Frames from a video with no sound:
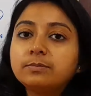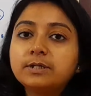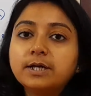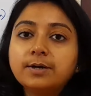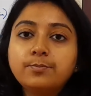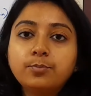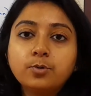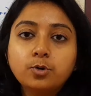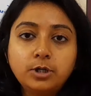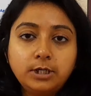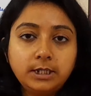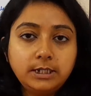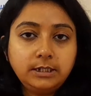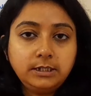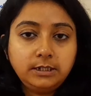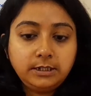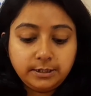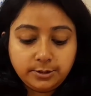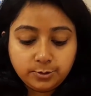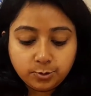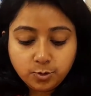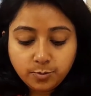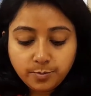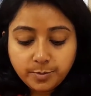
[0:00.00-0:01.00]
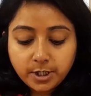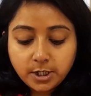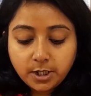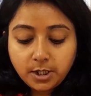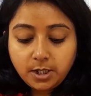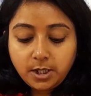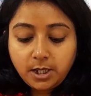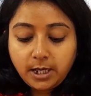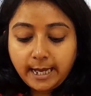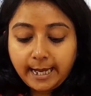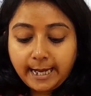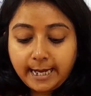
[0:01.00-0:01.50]
the pollen tube,
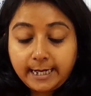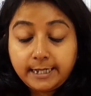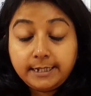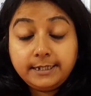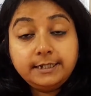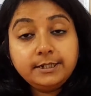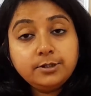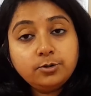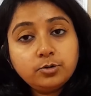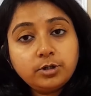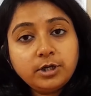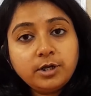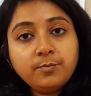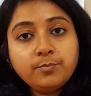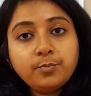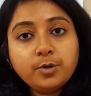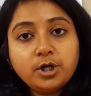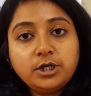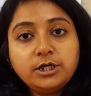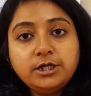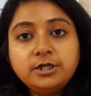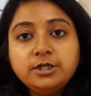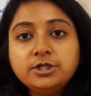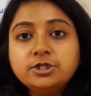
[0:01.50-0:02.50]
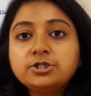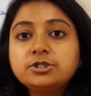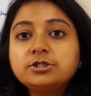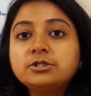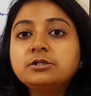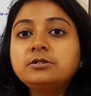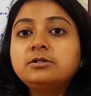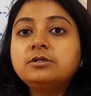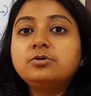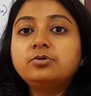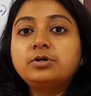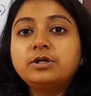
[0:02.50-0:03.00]
and during
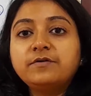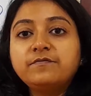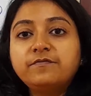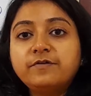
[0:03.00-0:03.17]
pollination, during